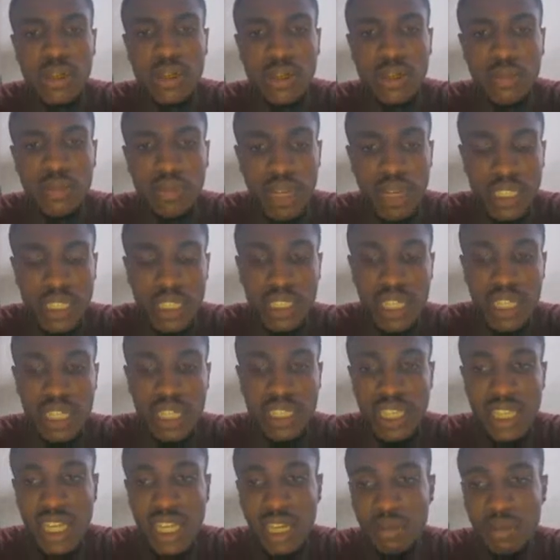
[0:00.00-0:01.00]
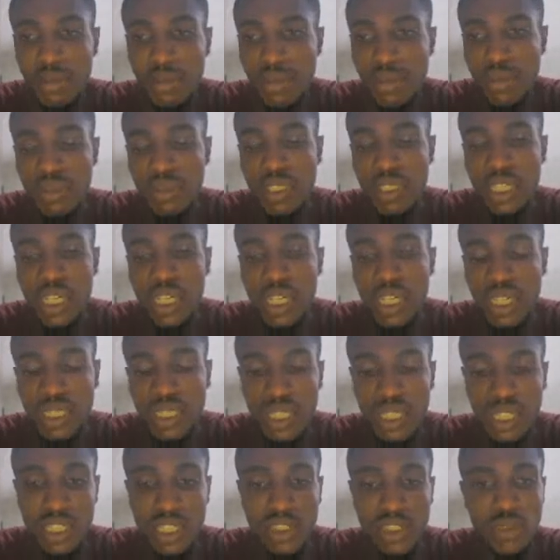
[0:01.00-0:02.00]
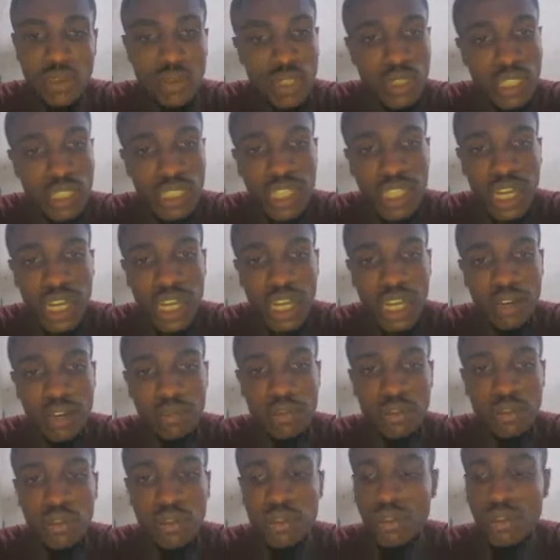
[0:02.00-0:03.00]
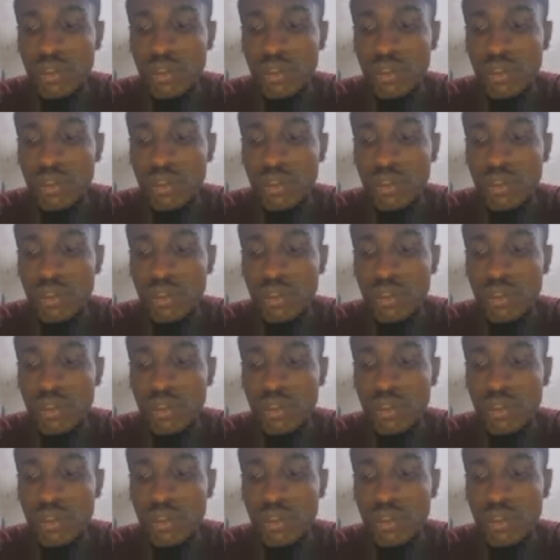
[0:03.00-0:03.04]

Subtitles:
partners like Payoneer and the rest to create accounts.